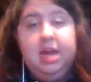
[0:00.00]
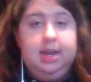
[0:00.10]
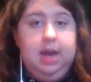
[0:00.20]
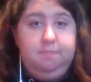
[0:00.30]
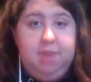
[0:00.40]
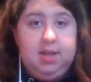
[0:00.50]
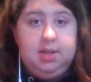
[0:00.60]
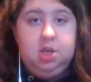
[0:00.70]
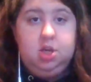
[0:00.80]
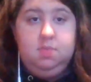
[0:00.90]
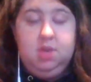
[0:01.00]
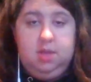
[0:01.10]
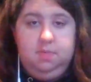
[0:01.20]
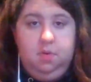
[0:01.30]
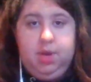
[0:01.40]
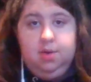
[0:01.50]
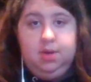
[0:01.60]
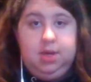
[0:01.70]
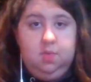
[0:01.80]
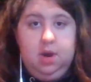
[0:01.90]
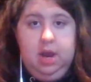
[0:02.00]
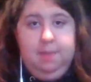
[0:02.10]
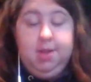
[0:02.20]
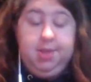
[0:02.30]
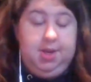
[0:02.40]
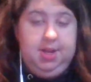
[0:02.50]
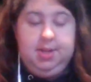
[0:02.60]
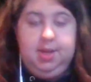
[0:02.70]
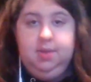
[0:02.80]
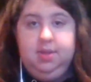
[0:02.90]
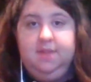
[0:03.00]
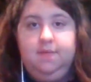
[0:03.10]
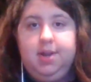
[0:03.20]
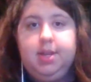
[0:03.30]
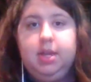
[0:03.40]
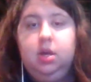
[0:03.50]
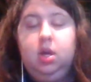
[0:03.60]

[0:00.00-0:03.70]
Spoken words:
not bass instruments, but we don't need to worry about the difference.